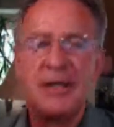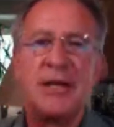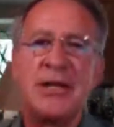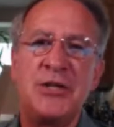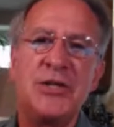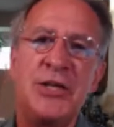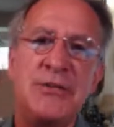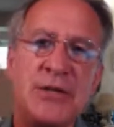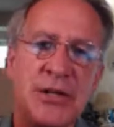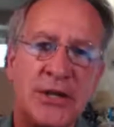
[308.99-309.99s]
can
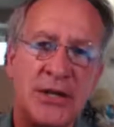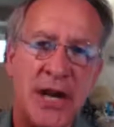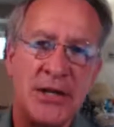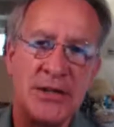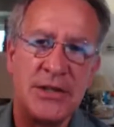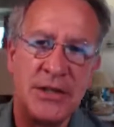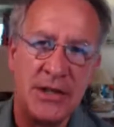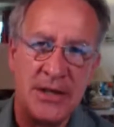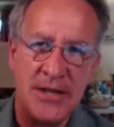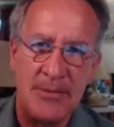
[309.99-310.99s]
achieve success
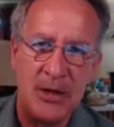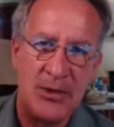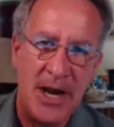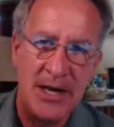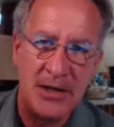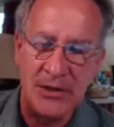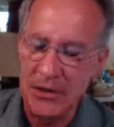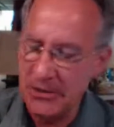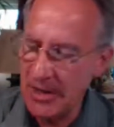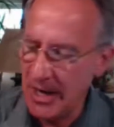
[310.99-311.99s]
in a democratic
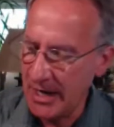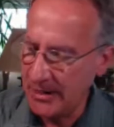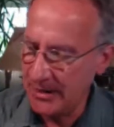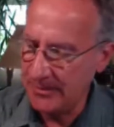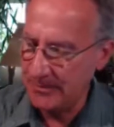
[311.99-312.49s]
society.